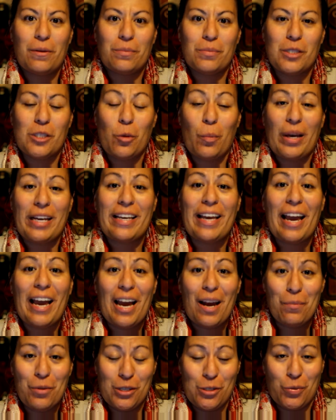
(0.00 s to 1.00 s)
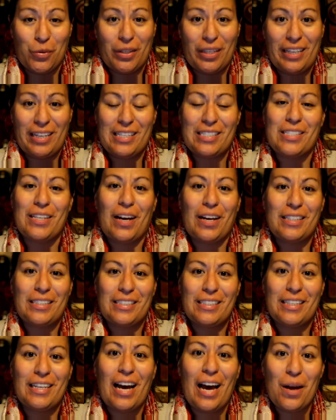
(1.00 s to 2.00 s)
So my camera's really
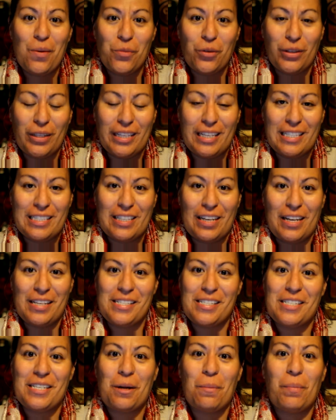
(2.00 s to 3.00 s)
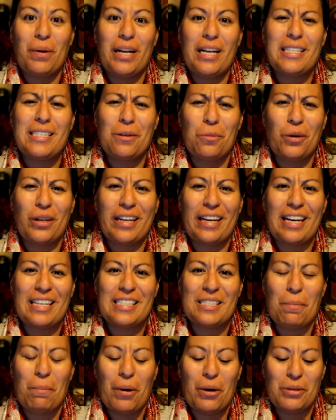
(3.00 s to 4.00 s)
exhausted, I'm really exhausted, but I did want to get
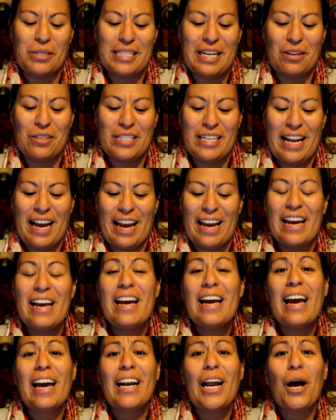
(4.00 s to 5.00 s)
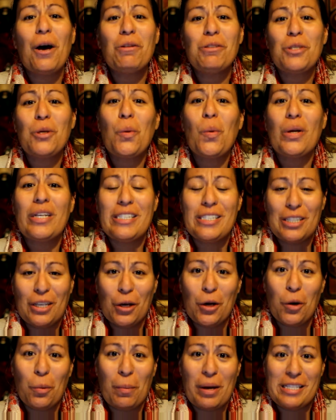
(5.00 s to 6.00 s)
some post out today. And I also wanted to
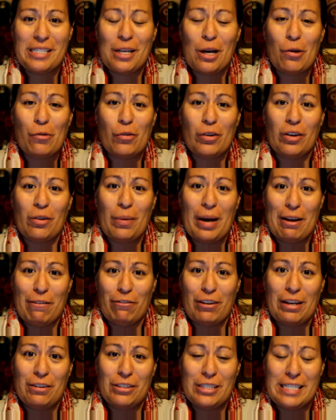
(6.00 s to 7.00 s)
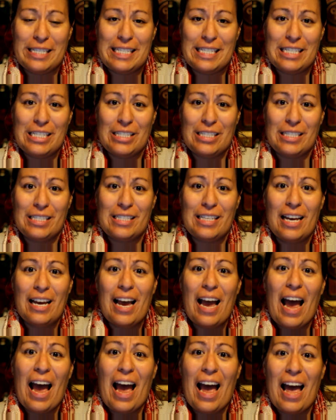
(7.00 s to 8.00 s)
cook myself one of my favorite dishes,
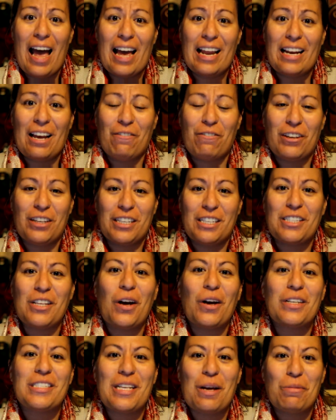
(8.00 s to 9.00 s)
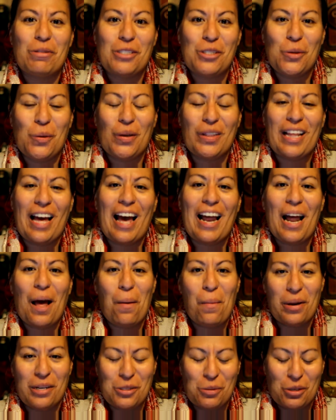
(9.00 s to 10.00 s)
and I figured as long as I was doing that,
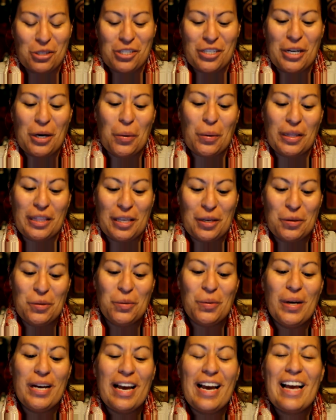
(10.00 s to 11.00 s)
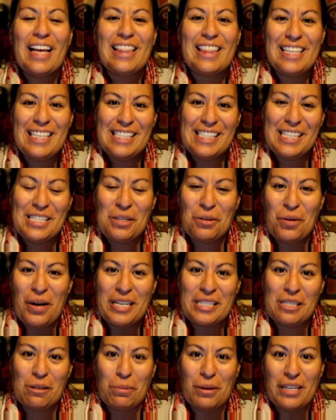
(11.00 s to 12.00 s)
I might as well share it with you. This is a
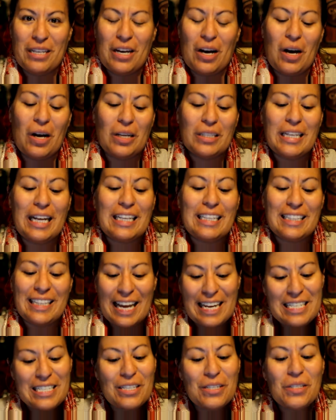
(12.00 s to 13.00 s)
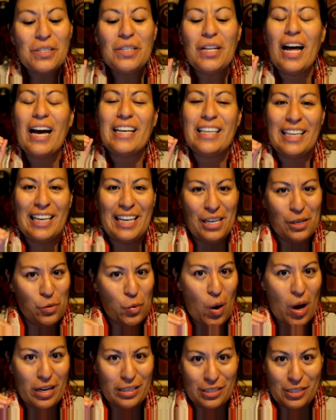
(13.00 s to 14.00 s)
recipe called
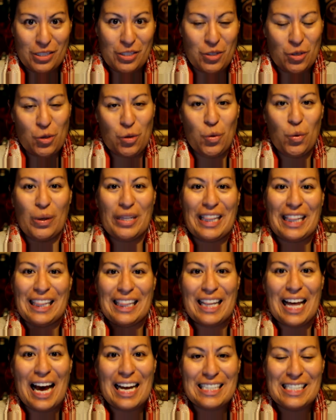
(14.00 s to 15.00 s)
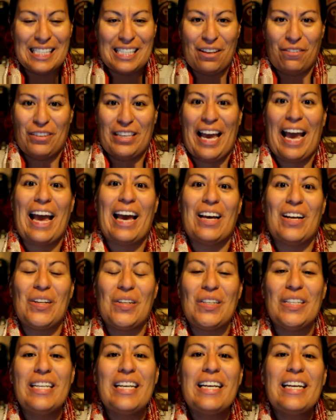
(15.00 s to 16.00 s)
Lentil-Quinoa Stew with lots of
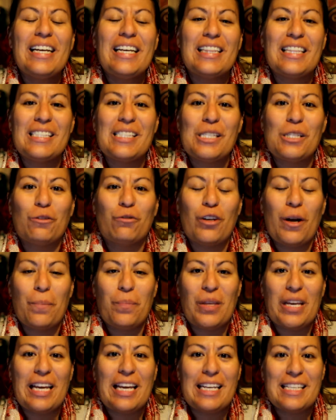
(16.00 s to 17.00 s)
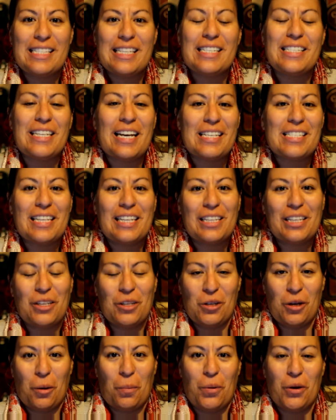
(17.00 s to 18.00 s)
kale. This is from the Isa Does It
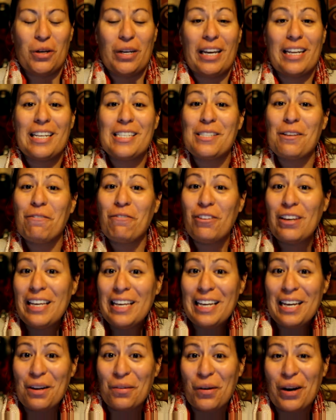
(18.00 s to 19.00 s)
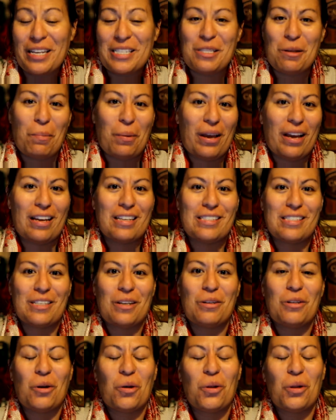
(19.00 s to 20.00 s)
cookbook. It is a vegan recipe,
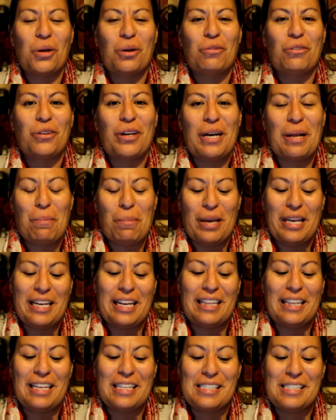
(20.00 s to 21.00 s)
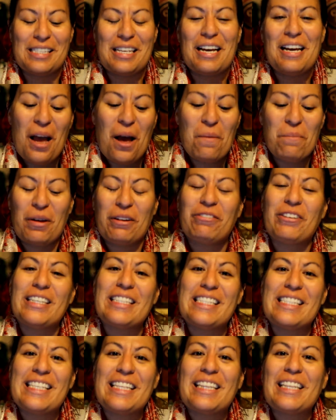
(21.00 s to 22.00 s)
so don't look for any meat in this. My
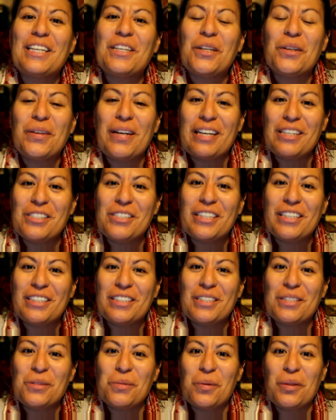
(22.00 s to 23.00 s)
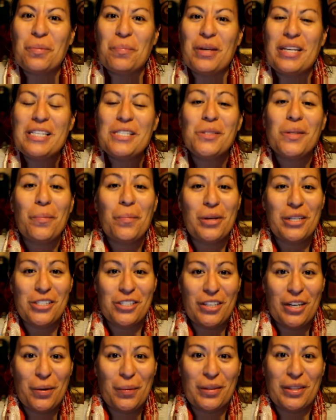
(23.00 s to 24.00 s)
friend Cynthia Corral shared this with me, so I'm gonna
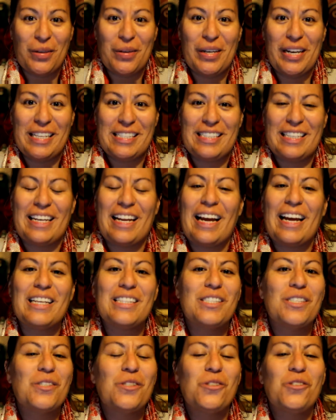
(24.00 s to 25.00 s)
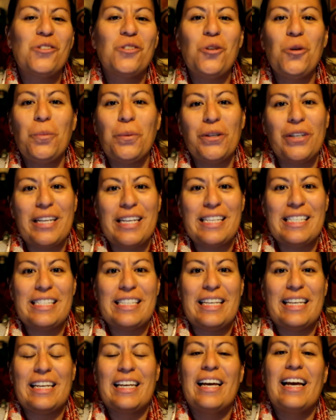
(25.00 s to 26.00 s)
share it with you guys today. It's super
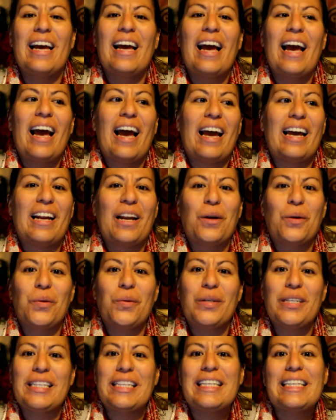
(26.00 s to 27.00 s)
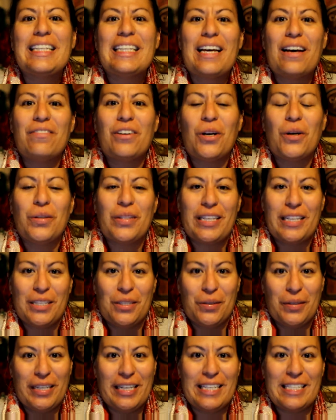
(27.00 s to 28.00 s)
easy, and I really love all the
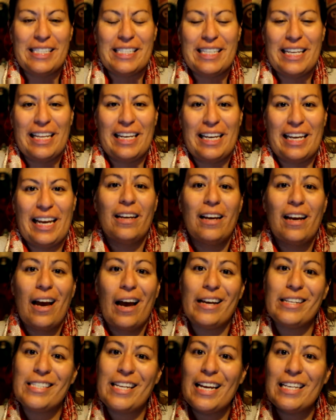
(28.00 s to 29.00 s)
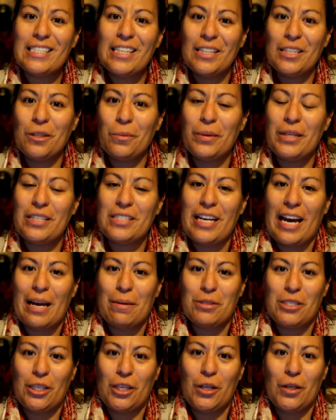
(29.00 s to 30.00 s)
ingredients in it. It takes a little bit of
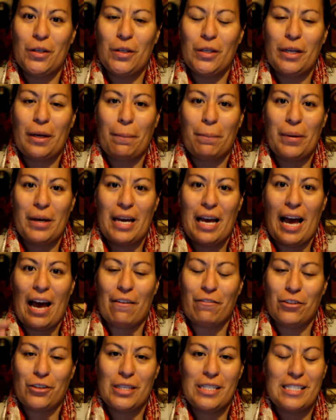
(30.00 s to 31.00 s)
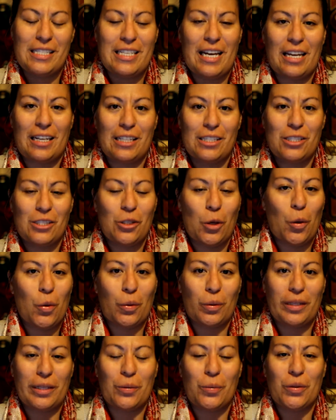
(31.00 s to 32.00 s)
time to cook, but after it's done, it's
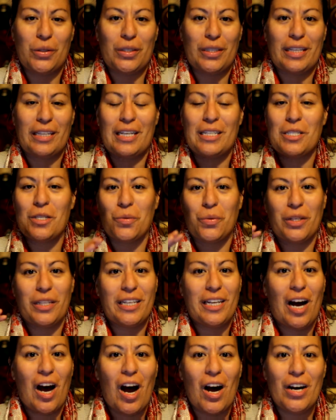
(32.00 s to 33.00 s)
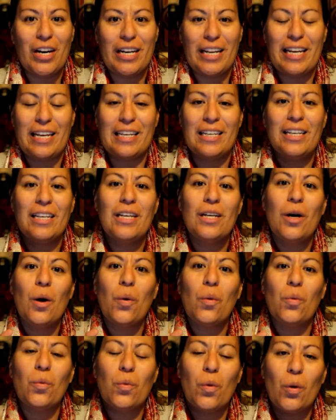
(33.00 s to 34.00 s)
totally worth it. It's a really hearty,
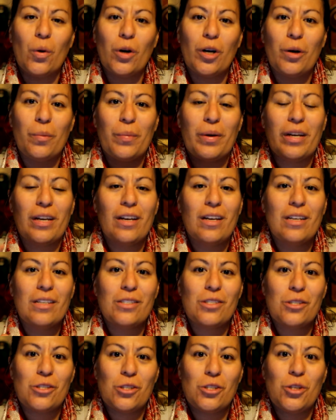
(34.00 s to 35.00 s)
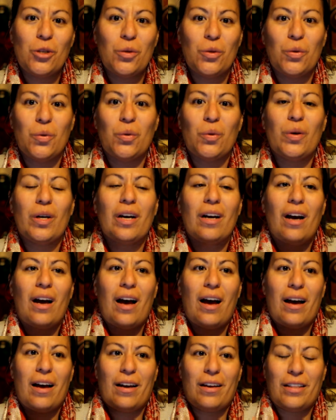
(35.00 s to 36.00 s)
warm stew
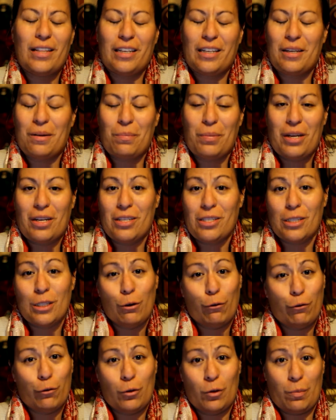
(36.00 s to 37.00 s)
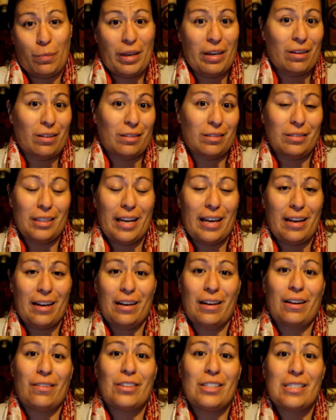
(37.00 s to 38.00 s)
that can be just a full meal in
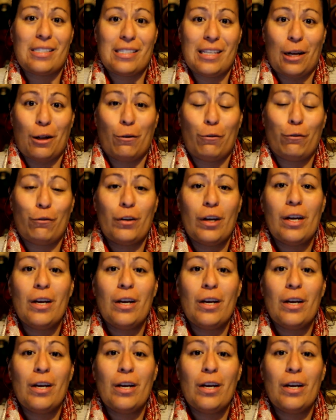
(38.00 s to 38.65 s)
and of itself.